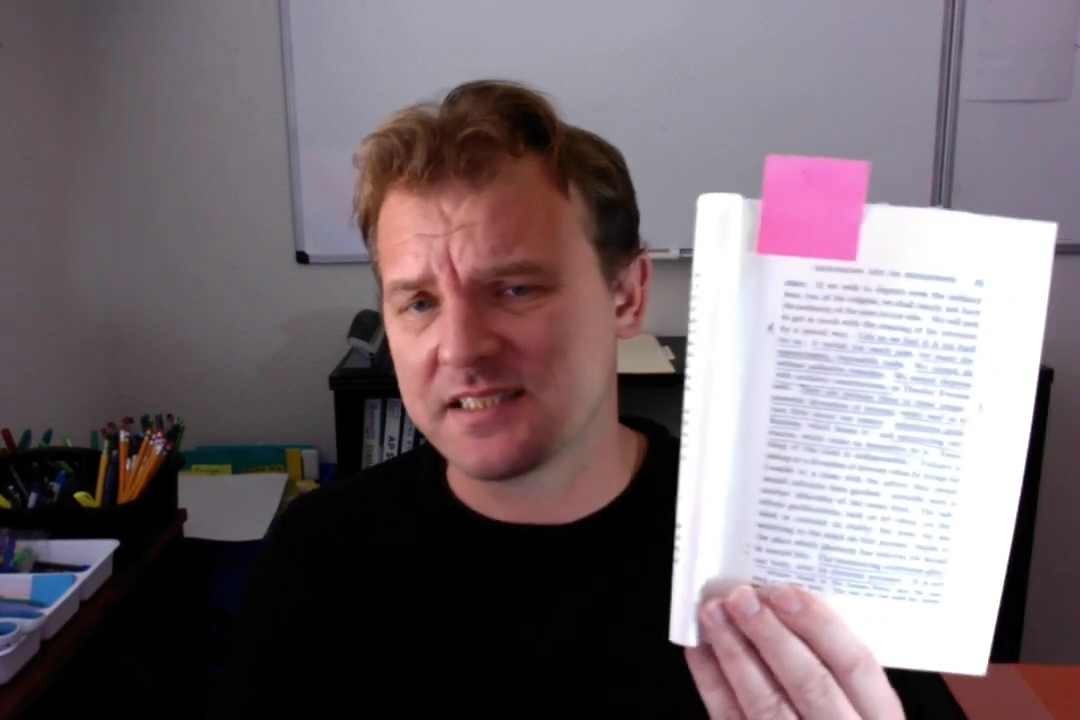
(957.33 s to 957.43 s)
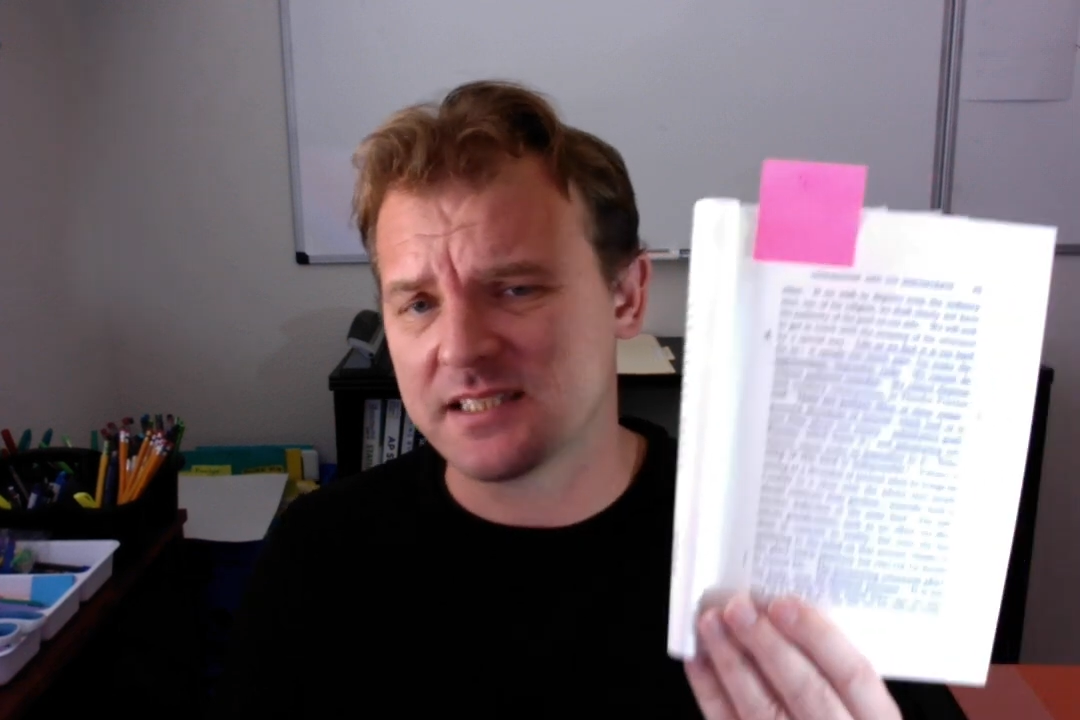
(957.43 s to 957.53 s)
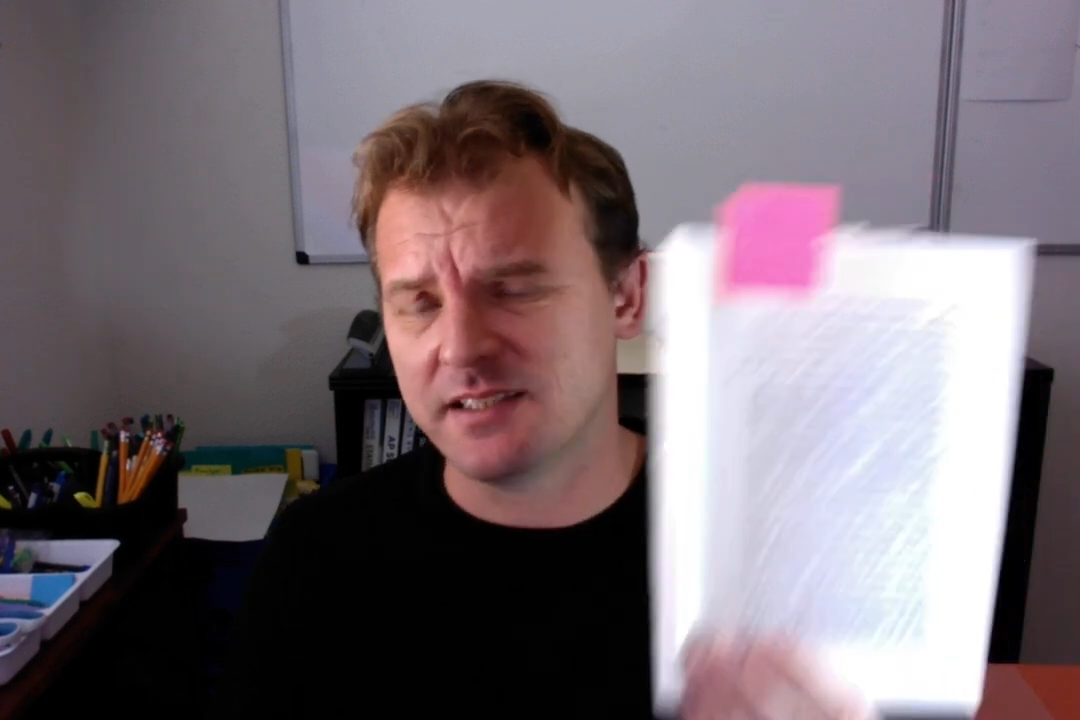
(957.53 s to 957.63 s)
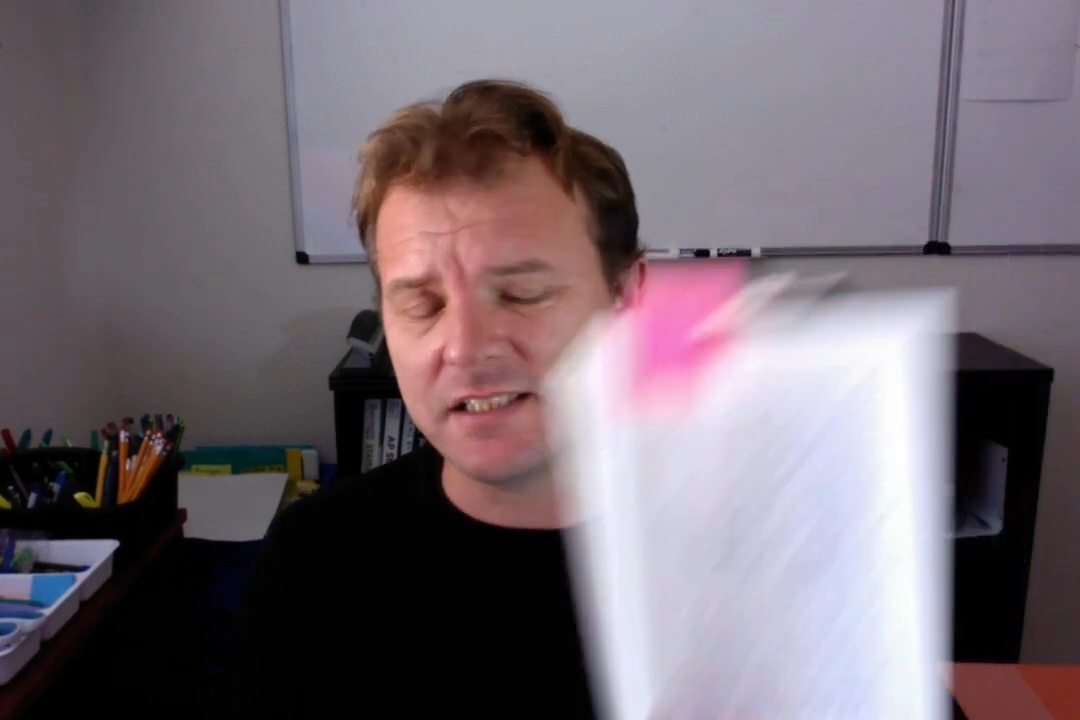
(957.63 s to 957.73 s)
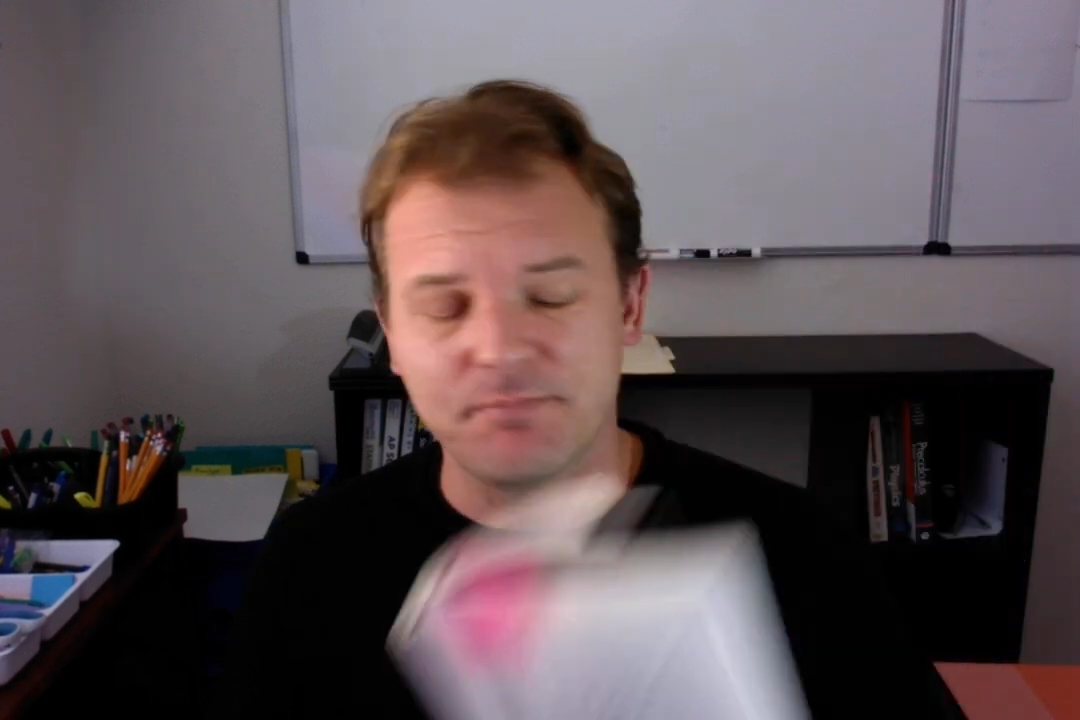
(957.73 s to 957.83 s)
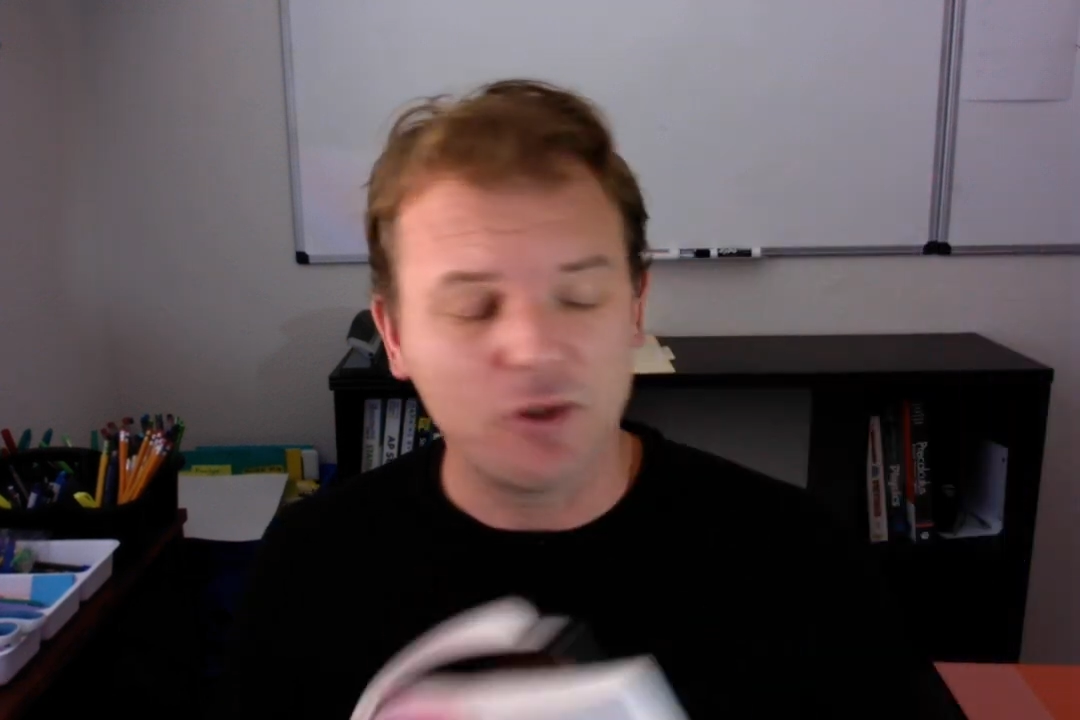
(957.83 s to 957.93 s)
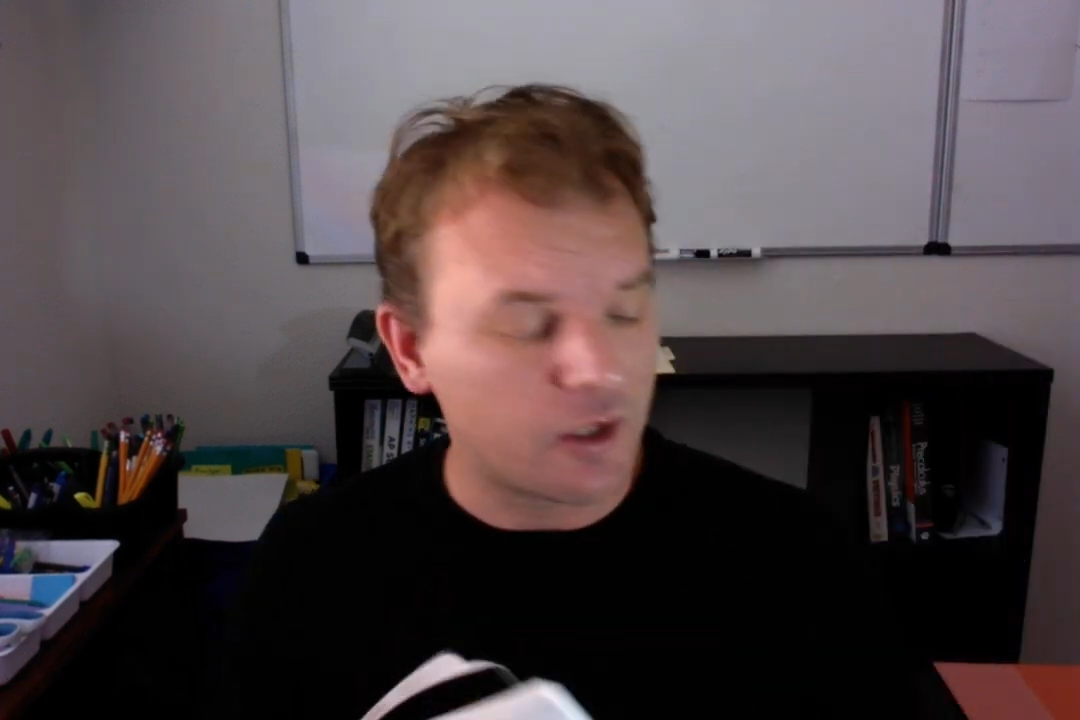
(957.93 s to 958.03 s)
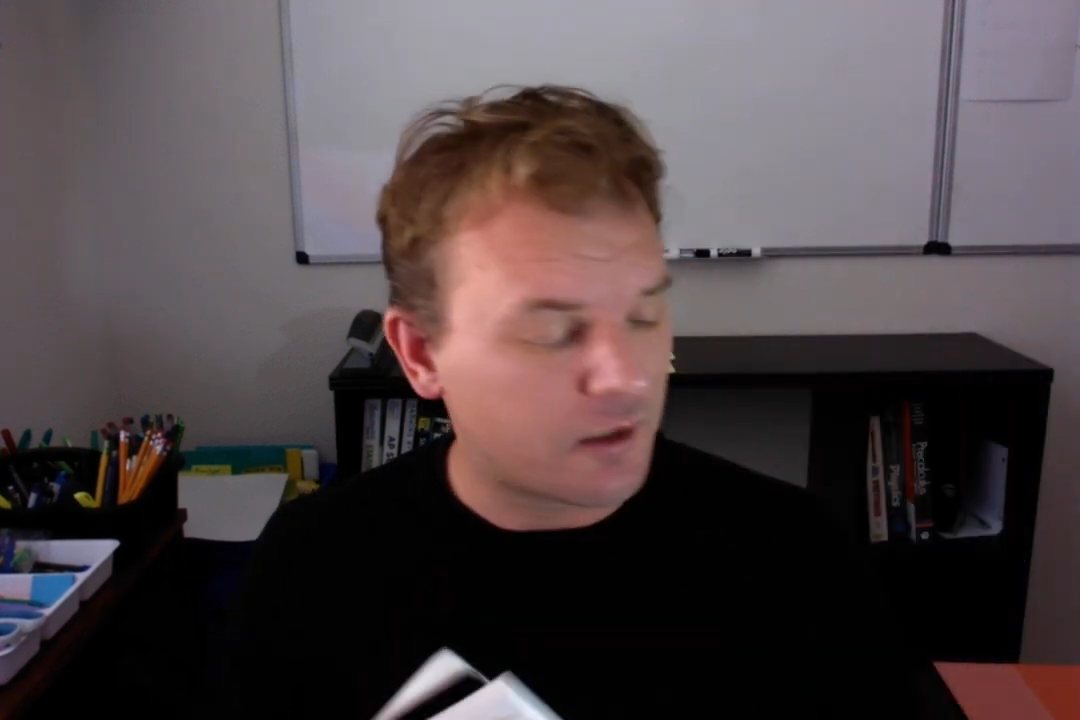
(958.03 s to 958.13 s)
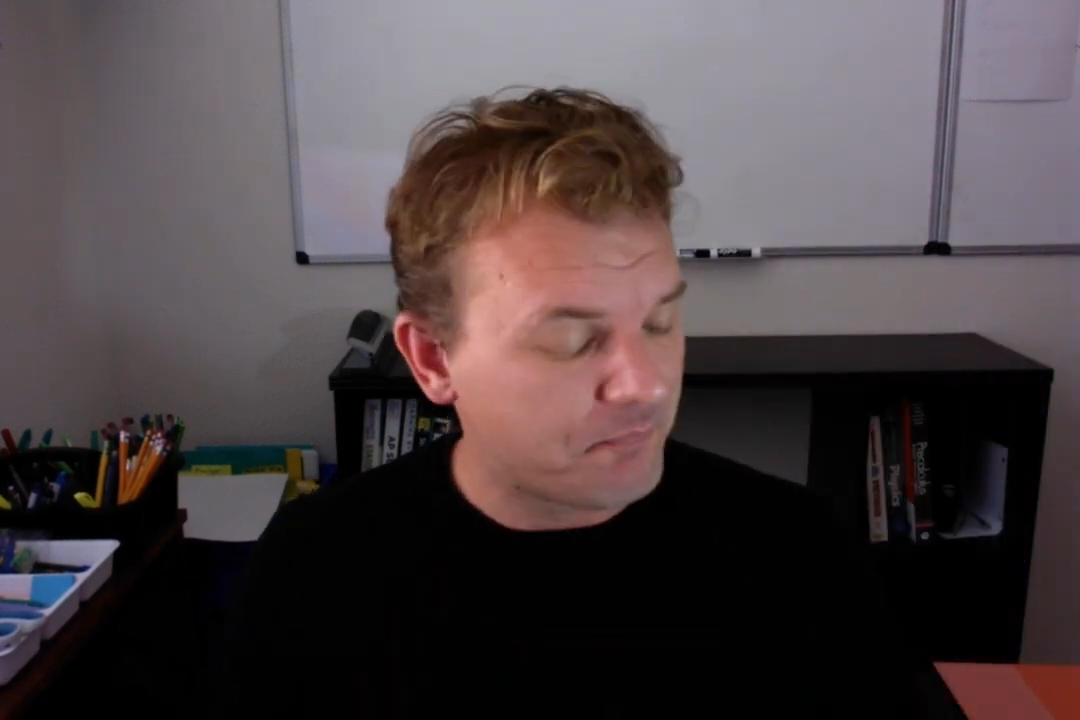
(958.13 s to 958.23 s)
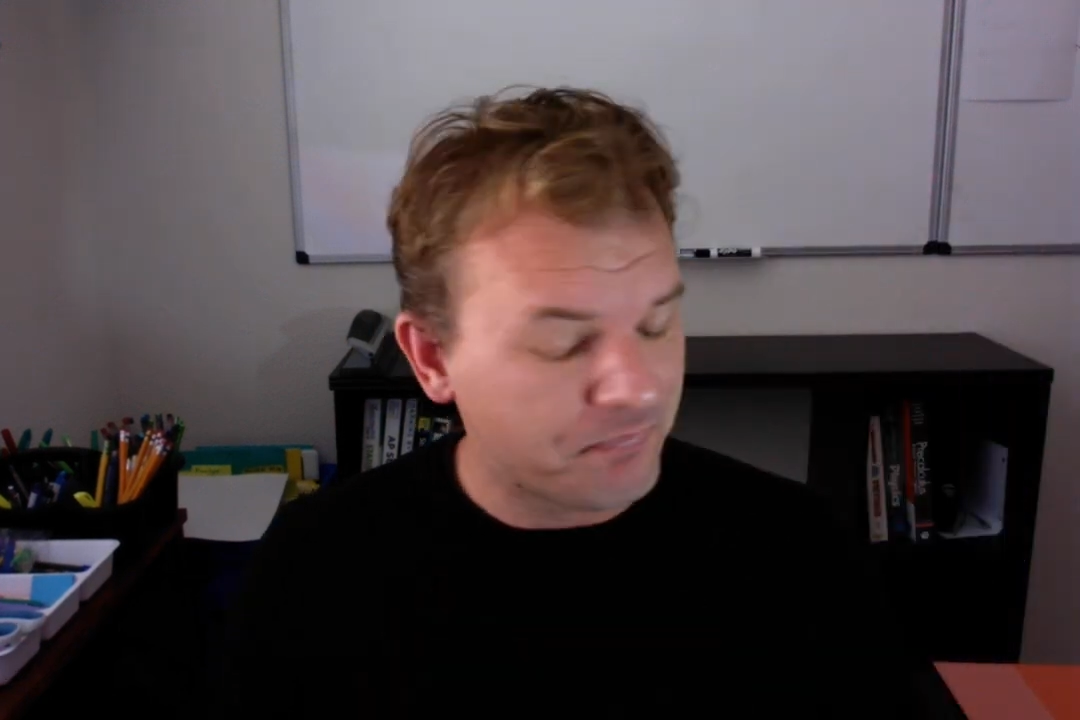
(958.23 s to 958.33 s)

this in his book.